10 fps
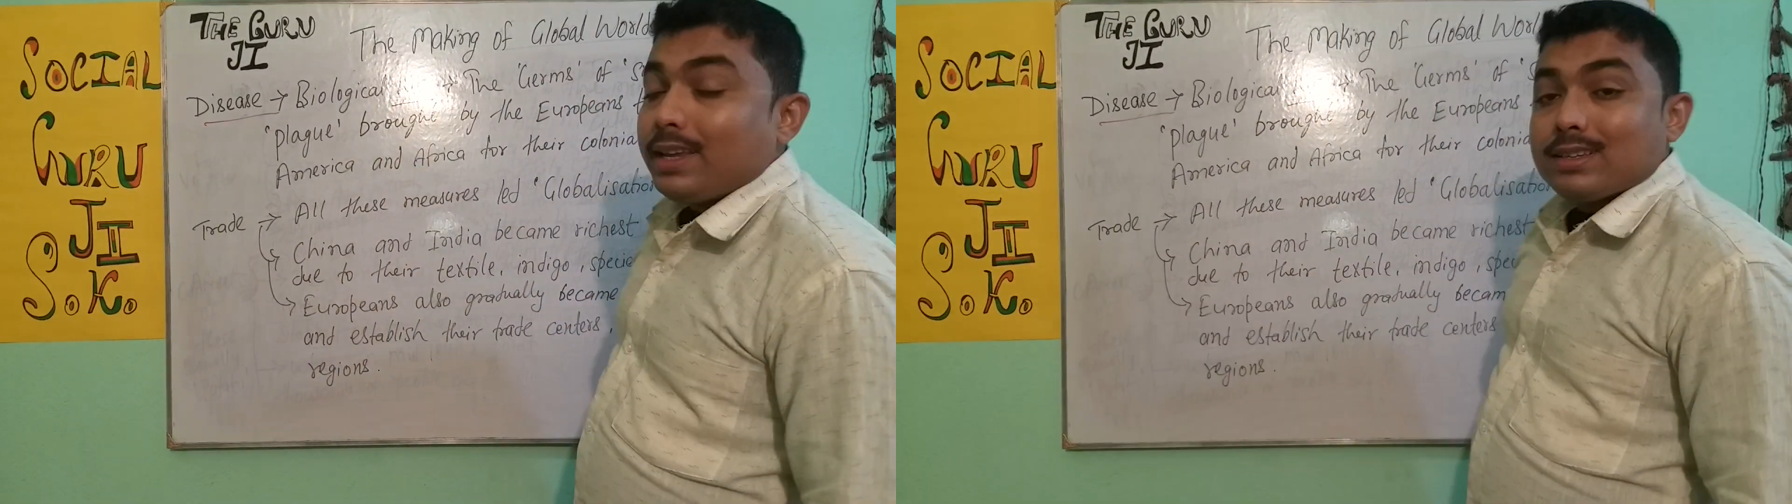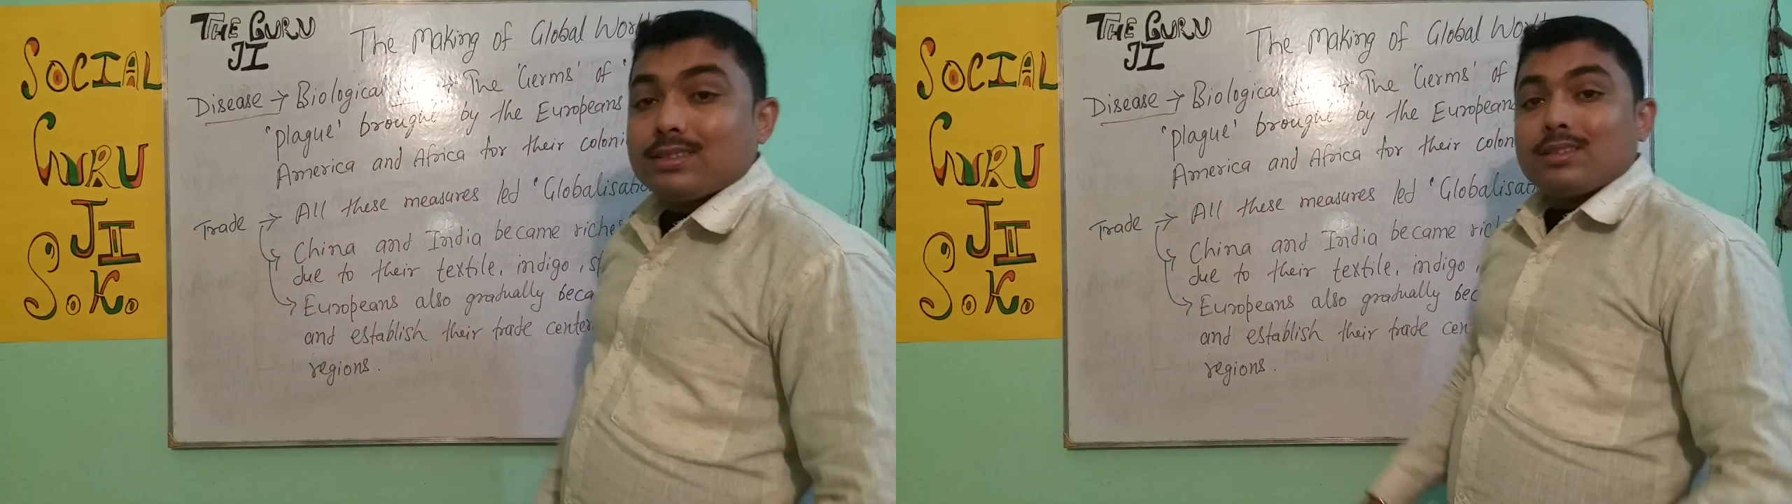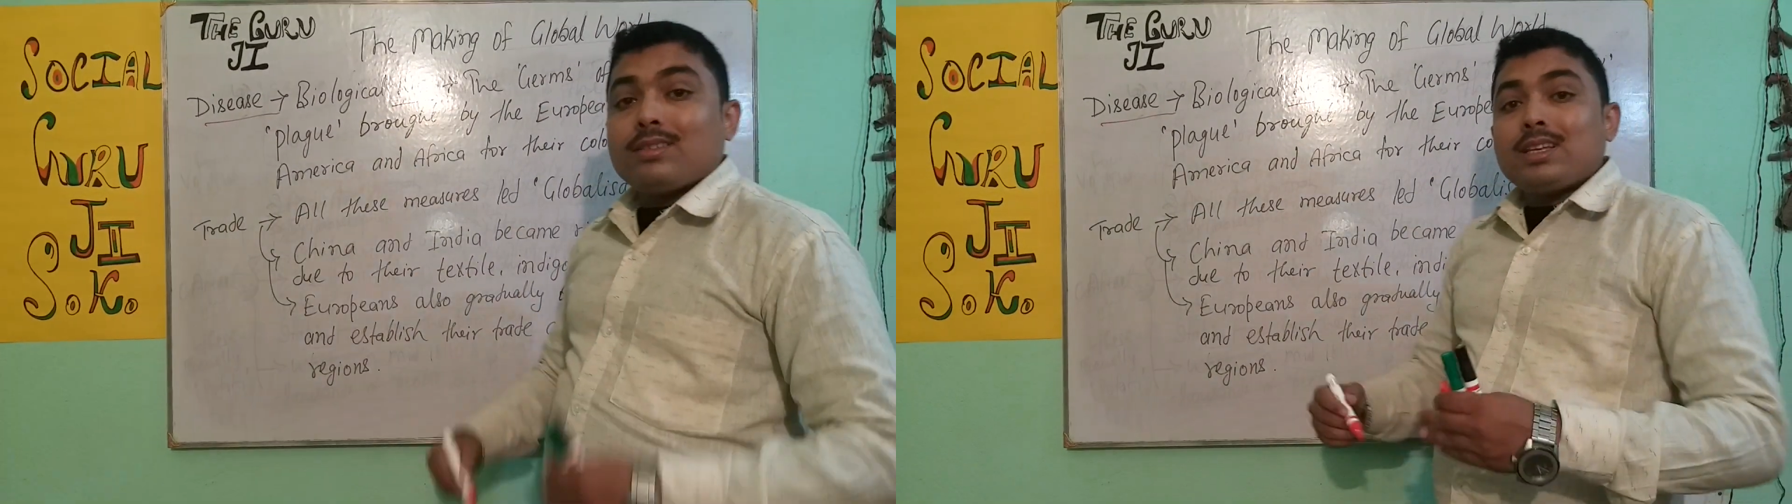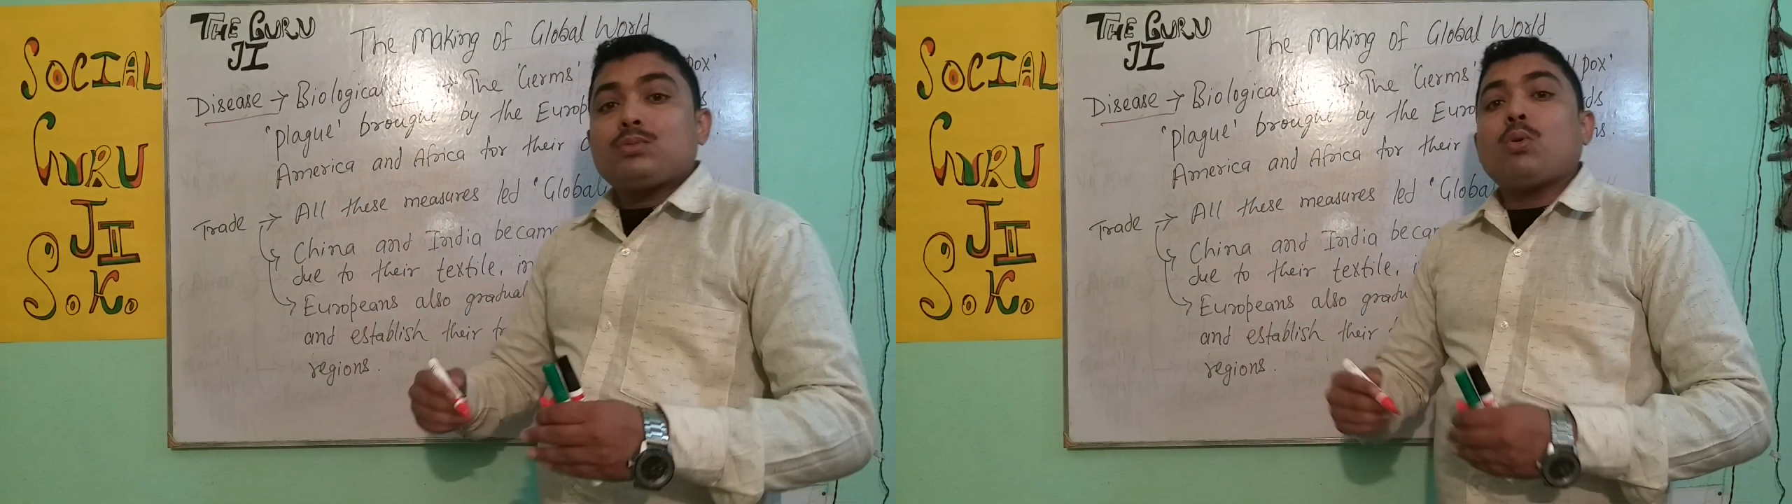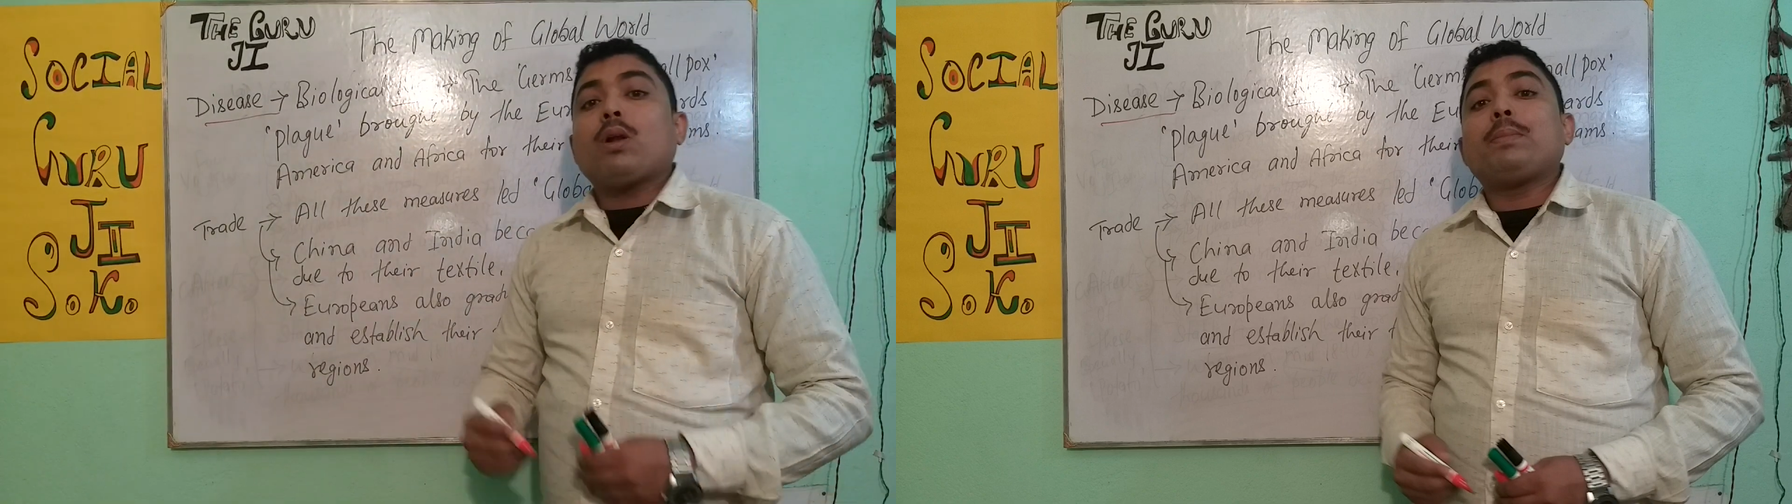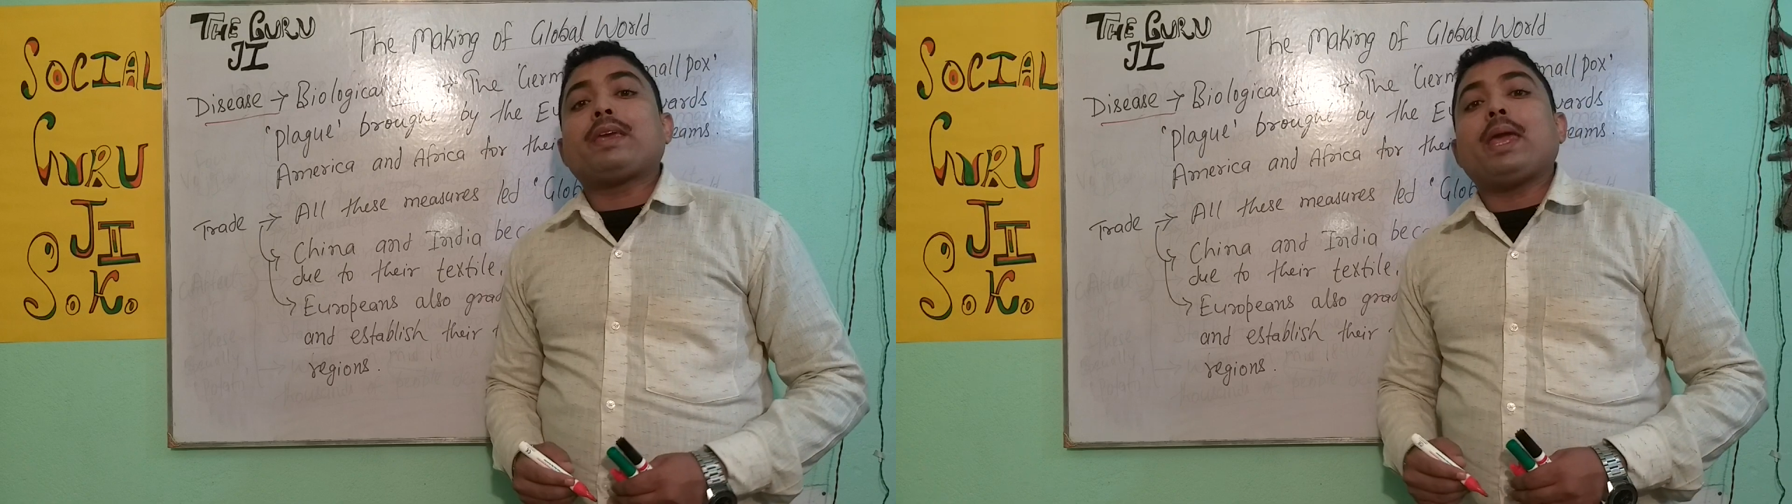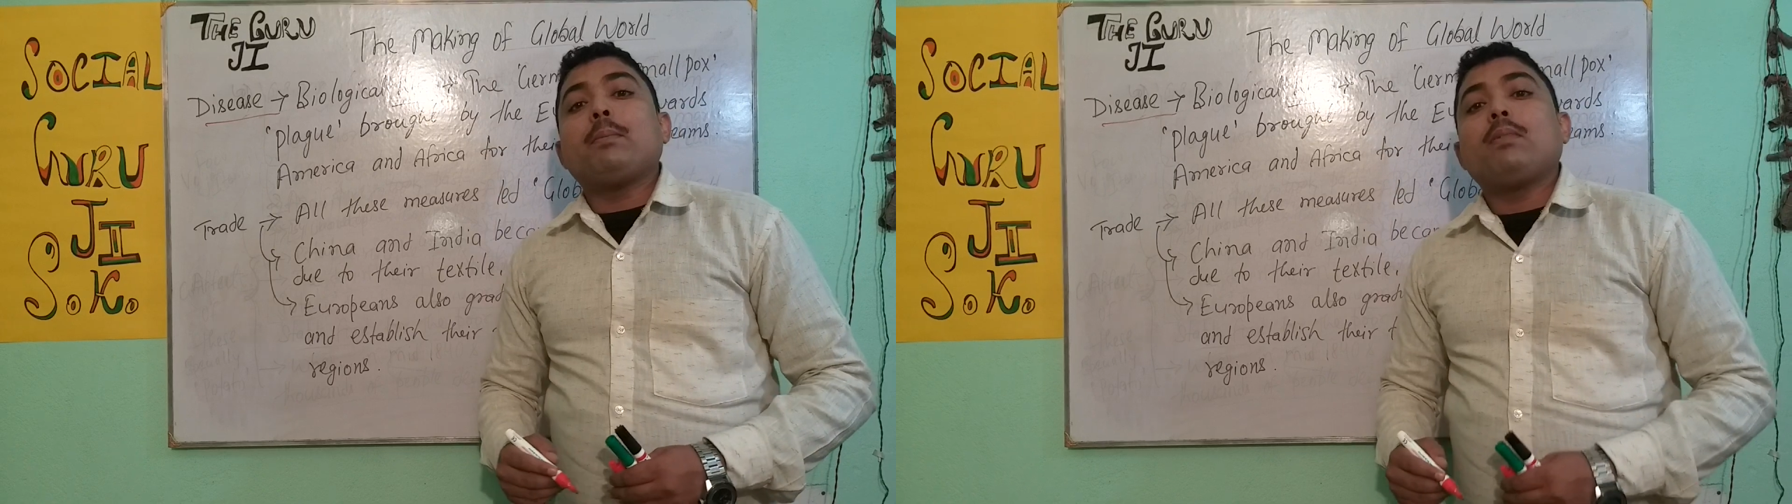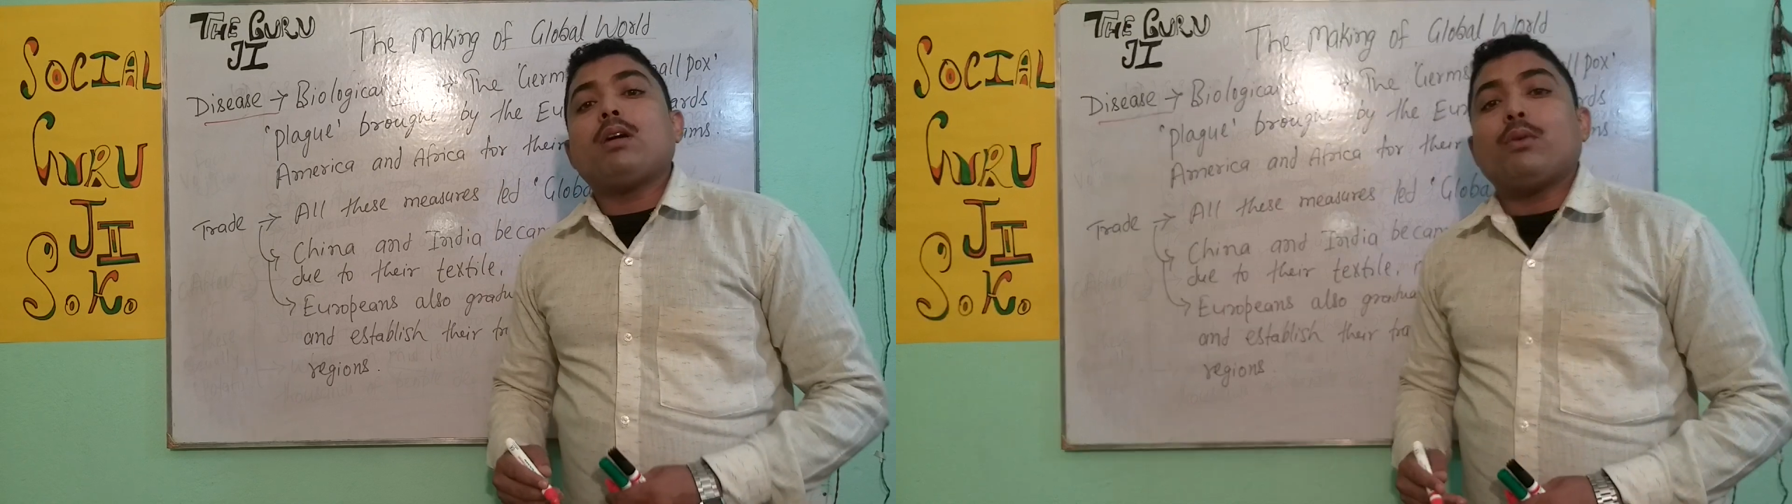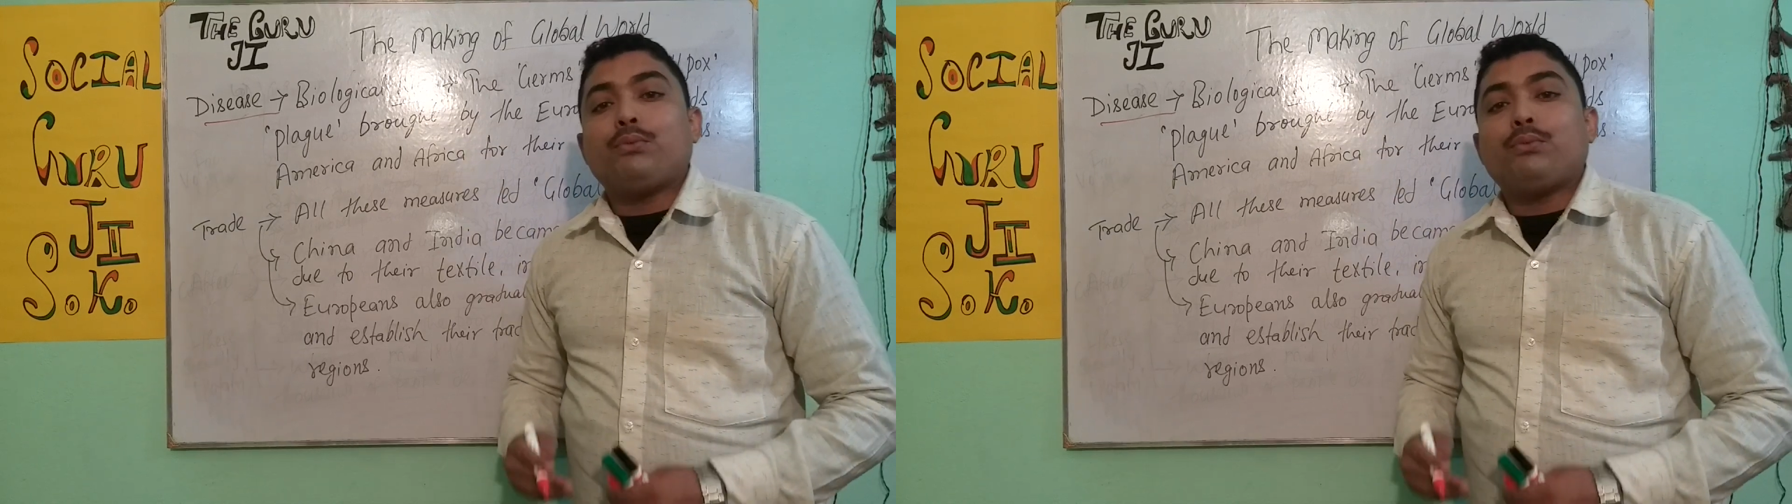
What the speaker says: Yes, this war became